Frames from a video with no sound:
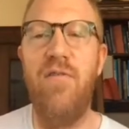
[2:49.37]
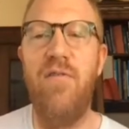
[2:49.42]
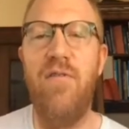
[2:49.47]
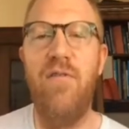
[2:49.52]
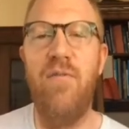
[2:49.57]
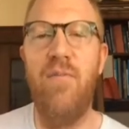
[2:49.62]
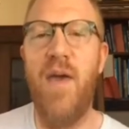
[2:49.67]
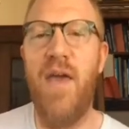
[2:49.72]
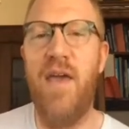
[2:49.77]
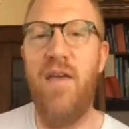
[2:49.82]

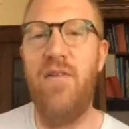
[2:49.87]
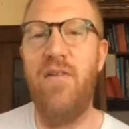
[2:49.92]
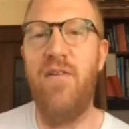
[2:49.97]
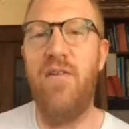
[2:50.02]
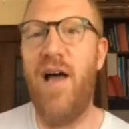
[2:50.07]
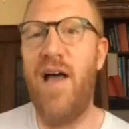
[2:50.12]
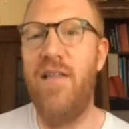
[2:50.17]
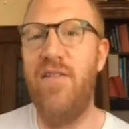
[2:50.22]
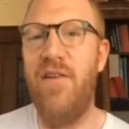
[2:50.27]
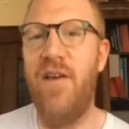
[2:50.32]
make
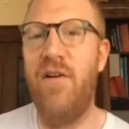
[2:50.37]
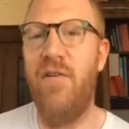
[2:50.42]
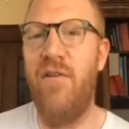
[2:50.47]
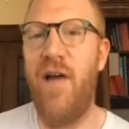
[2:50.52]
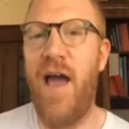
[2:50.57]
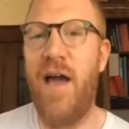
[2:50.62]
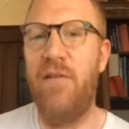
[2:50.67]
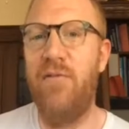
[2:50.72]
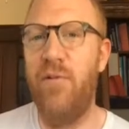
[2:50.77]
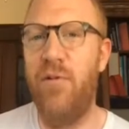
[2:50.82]
slides
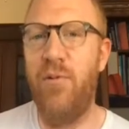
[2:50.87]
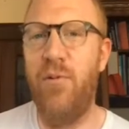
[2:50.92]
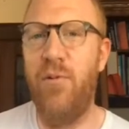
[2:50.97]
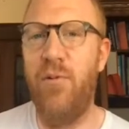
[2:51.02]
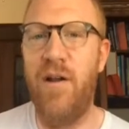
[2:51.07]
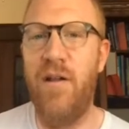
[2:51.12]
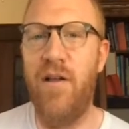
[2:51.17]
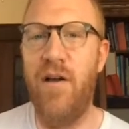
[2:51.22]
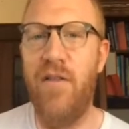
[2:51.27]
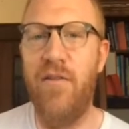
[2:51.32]
interact with one
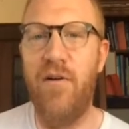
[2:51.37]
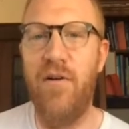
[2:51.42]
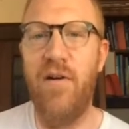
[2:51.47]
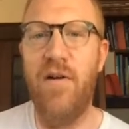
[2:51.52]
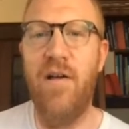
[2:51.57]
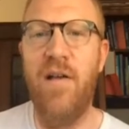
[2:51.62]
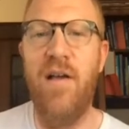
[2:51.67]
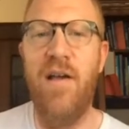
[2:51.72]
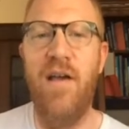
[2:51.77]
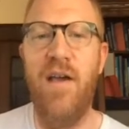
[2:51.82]
another
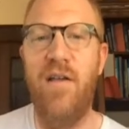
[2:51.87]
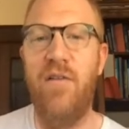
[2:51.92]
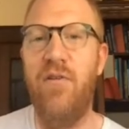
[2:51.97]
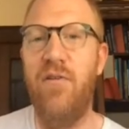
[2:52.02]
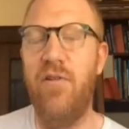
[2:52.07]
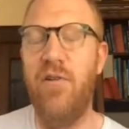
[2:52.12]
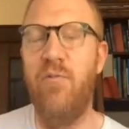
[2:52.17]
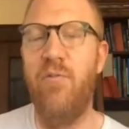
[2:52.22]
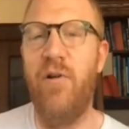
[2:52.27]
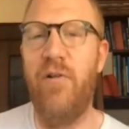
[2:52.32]
and do some
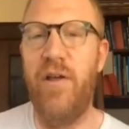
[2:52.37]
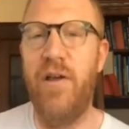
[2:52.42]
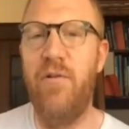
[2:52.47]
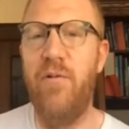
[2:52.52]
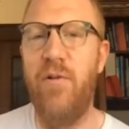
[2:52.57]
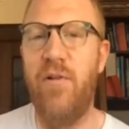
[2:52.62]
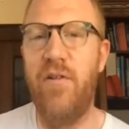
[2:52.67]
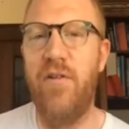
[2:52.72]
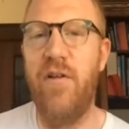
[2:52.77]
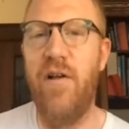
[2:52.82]
really cool
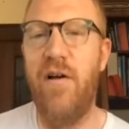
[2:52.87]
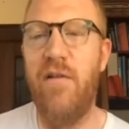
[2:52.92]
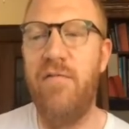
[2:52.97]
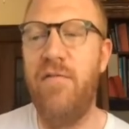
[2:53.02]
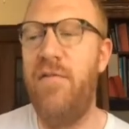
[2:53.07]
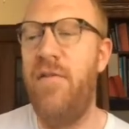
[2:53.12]
stuff.